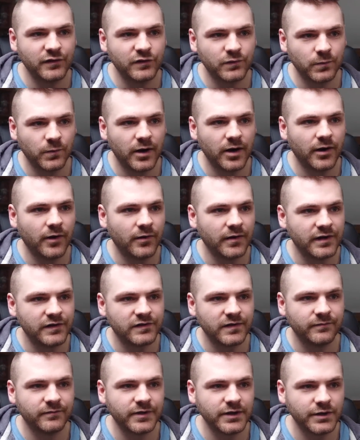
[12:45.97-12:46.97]
as well,
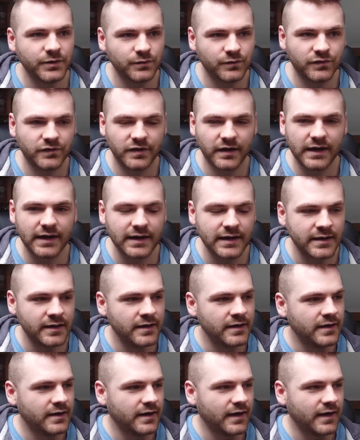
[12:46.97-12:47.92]
it's something you see.